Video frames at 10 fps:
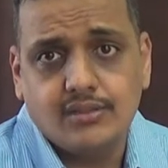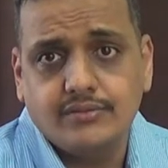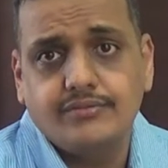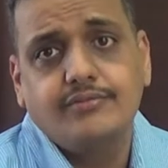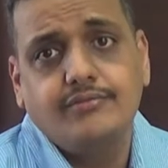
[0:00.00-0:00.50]
of
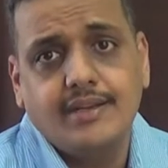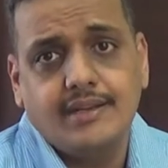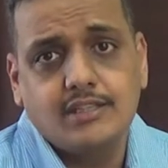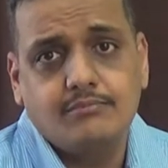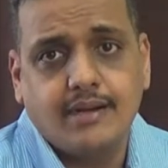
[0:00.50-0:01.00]

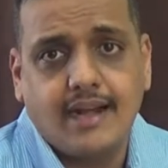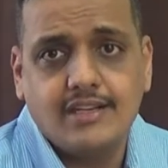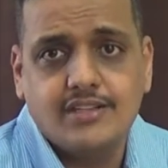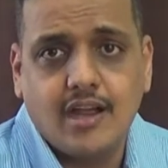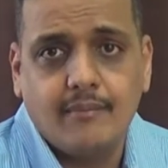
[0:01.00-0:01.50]
various
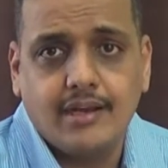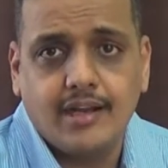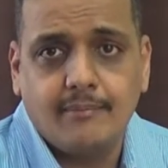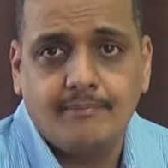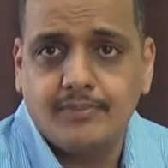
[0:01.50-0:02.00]
brands coming
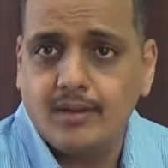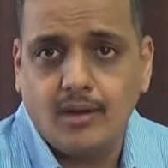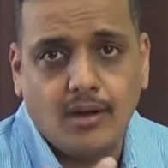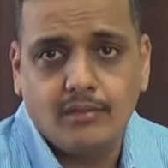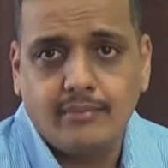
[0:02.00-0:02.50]
up
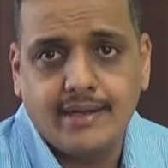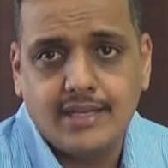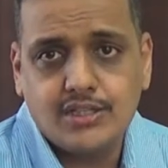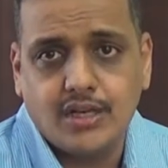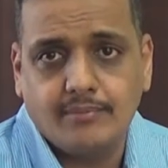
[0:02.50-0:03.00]
on my
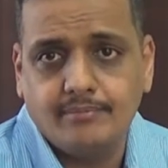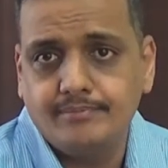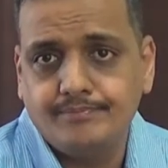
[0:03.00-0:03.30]
desktop,